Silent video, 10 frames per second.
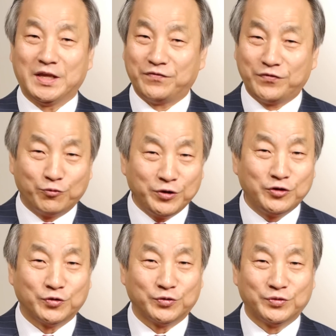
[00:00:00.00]
If we
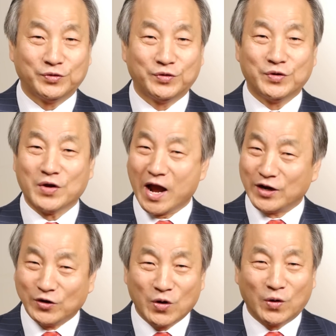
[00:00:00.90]
do,
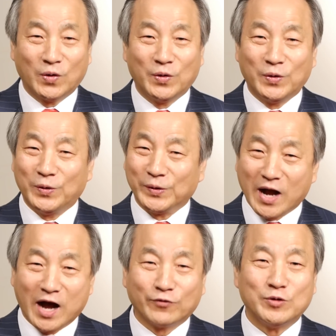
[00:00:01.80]
I know
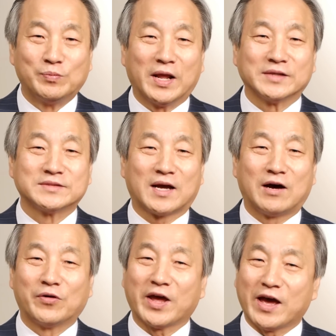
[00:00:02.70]
God will bless
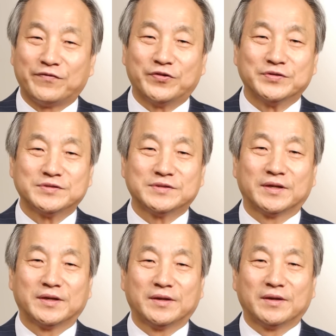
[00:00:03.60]
our
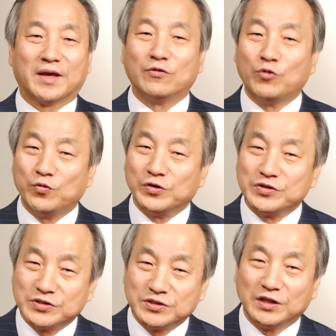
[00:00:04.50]
efforts and we will
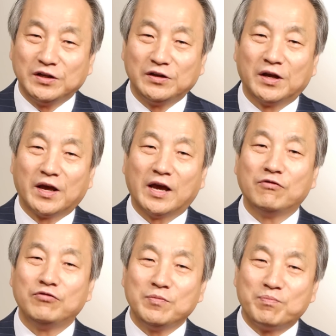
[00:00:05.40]
see
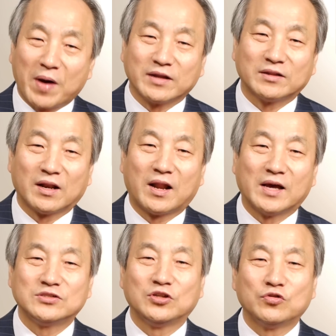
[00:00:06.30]
a
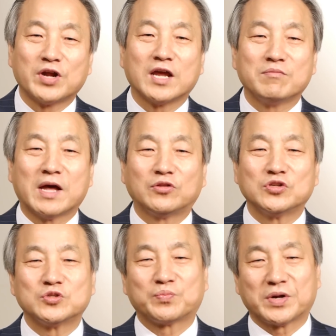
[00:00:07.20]
revitalized United
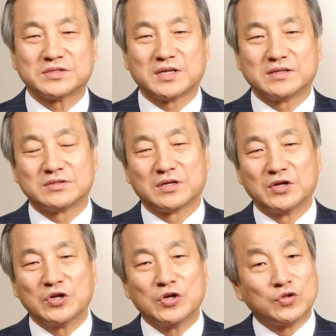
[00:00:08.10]
Methodist presence
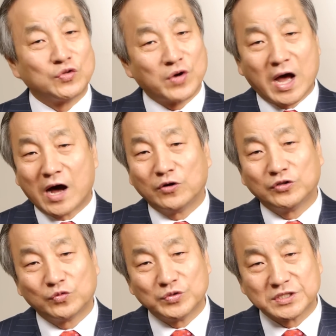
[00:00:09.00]

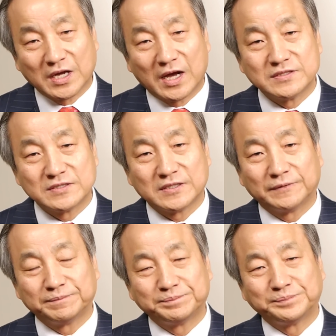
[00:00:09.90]
throughout Wisconsin.